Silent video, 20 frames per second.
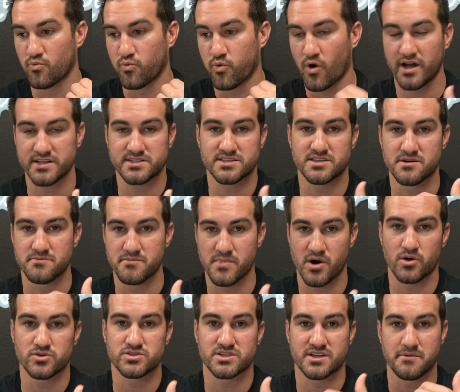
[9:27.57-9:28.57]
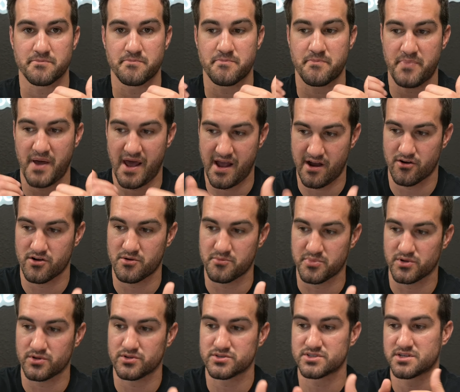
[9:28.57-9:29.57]
what's the most
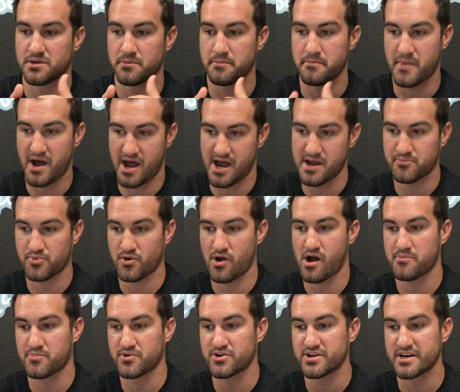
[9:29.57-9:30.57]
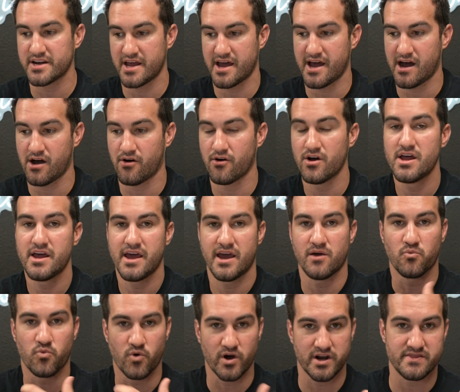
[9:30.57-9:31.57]
comparable to my property now
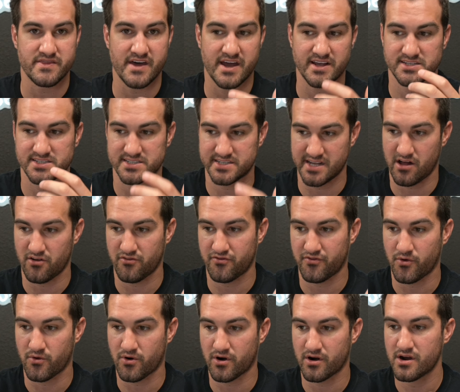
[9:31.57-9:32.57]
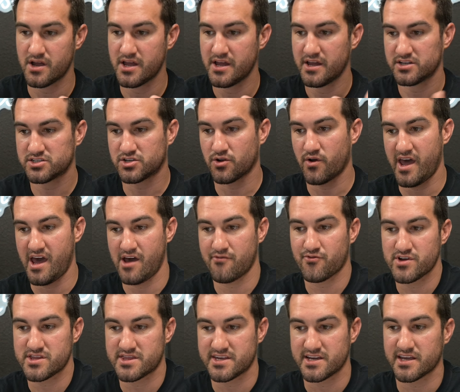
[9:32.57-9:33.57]
and what did they sell for. So
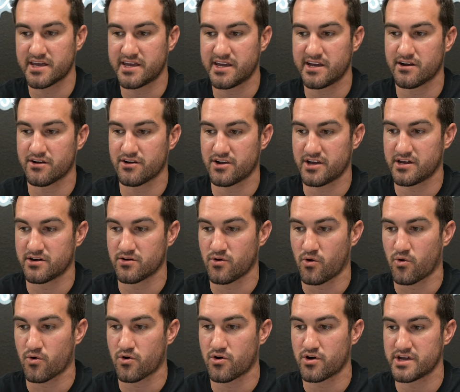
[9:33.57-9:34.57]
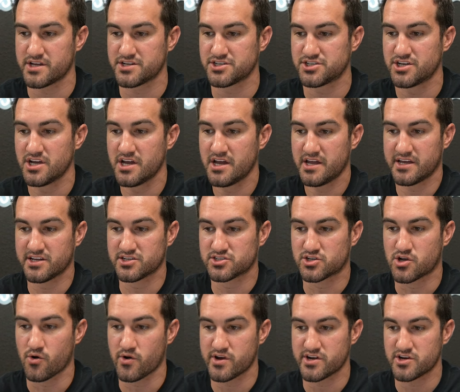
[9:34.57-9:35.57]
everything here in orange is
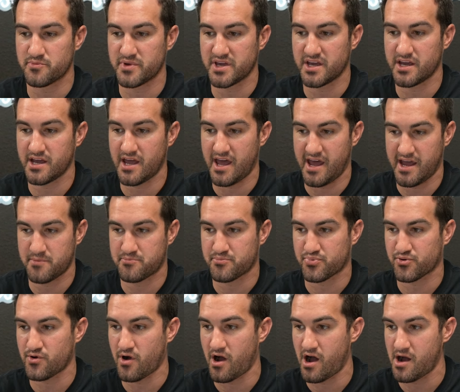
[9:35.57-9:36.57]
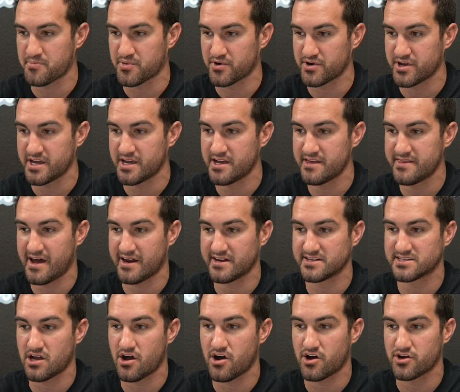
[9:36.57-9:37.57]
going to be a property that
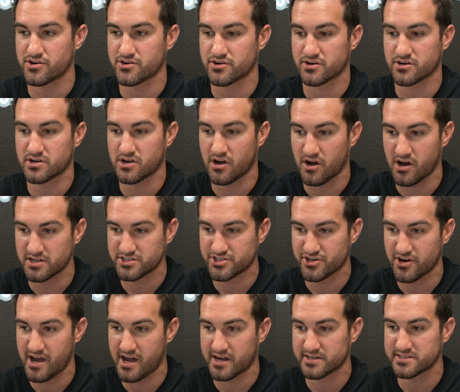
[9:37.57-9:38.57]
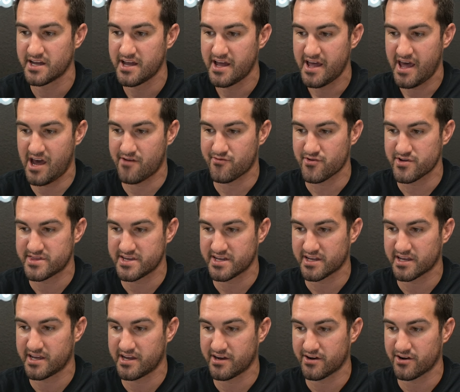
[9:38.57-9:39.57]
is under contract.
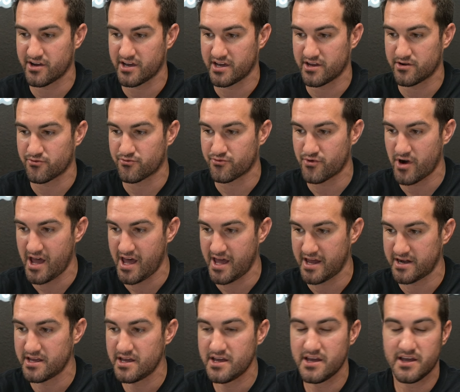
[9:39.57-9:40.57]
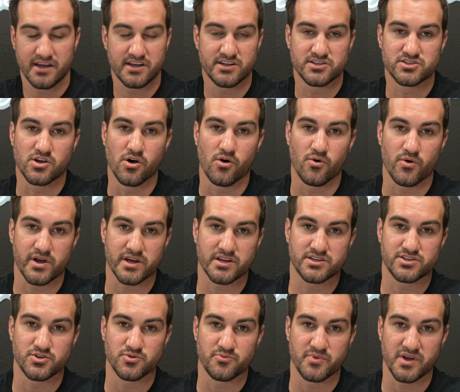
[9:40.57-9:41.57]
Everything here in red is going
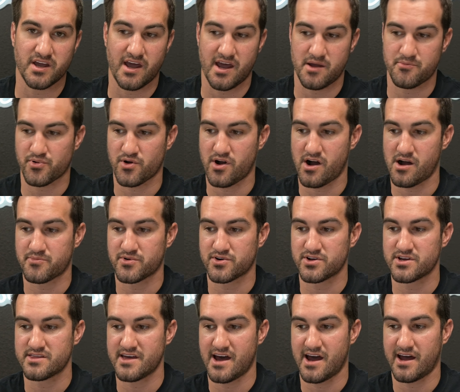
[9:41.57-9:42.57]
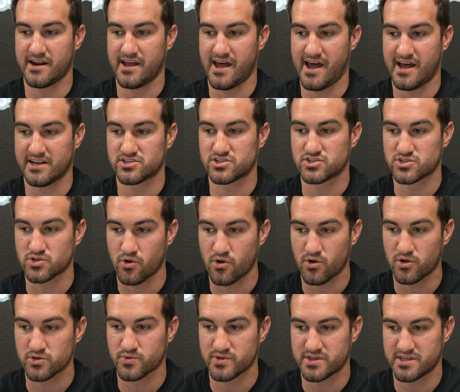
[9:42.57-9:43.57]
to be a property that has
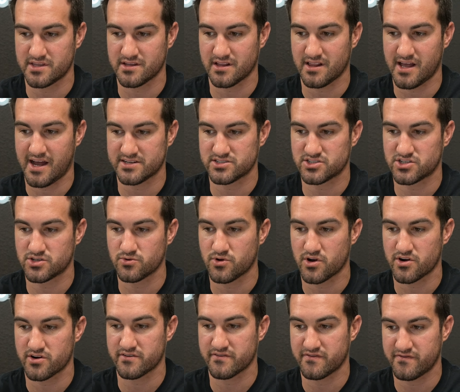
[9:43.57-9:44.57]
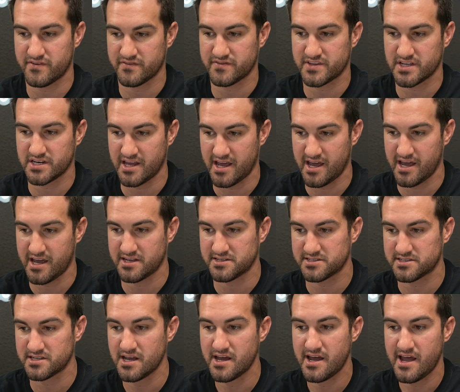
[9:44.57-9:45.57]
sold within the last 250
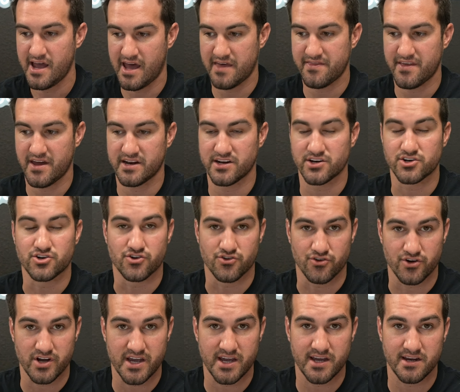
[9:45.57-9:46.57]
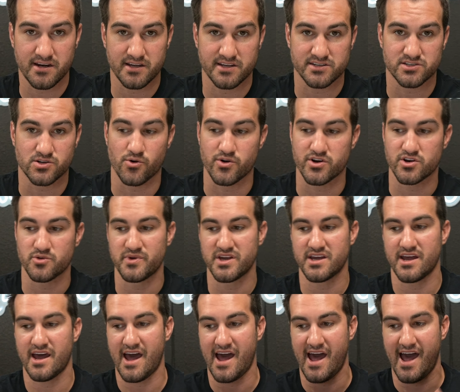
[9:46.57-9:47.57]
days. And then in green is going to
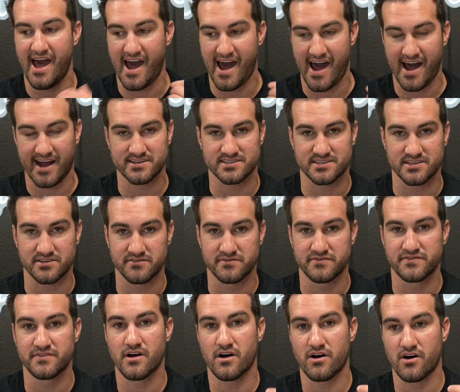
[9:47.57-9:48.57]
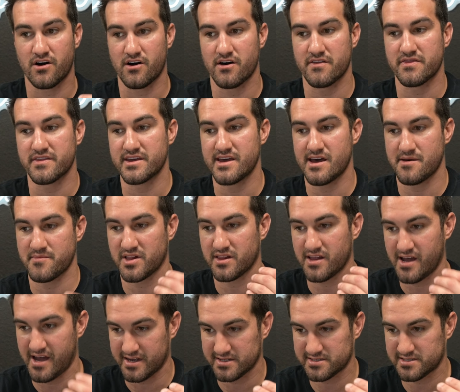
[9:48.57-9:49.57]
be active on the
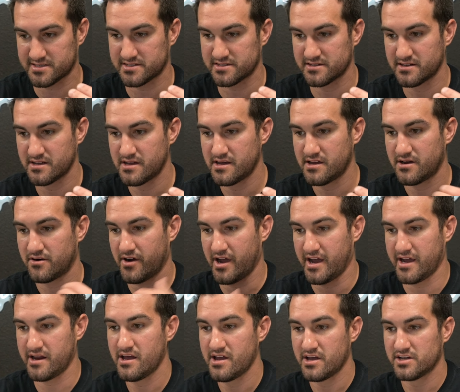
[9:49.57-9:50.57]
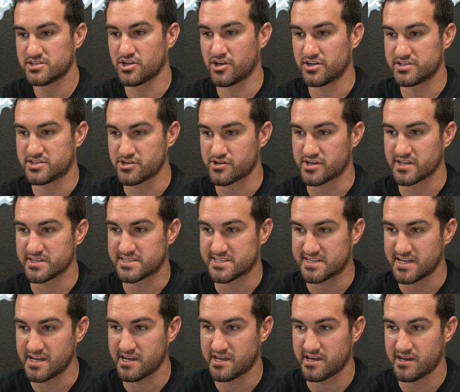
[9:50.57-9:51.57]
MLS, right? So as you can
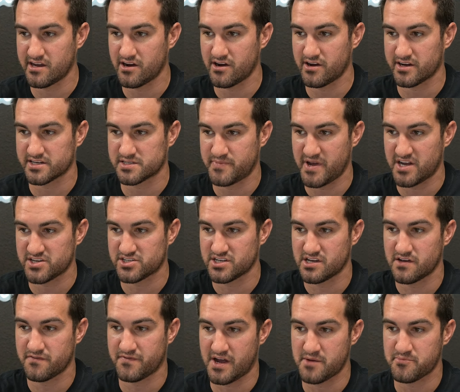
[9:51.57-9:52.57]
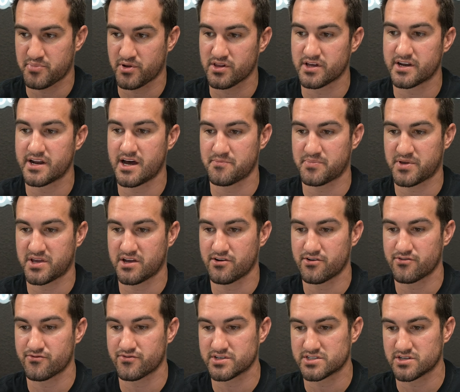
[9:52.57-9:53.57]
see here, especially if I pull it up here
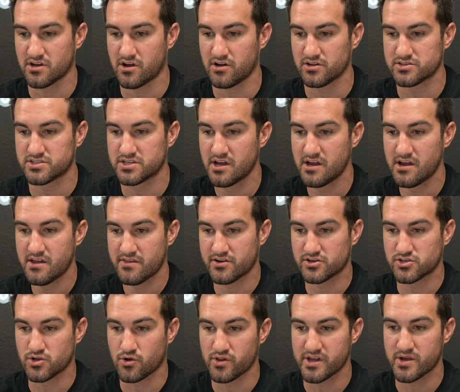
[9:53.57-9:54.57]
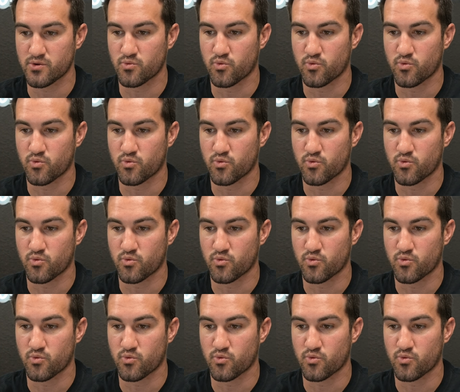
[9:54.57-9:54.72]
in results, there's only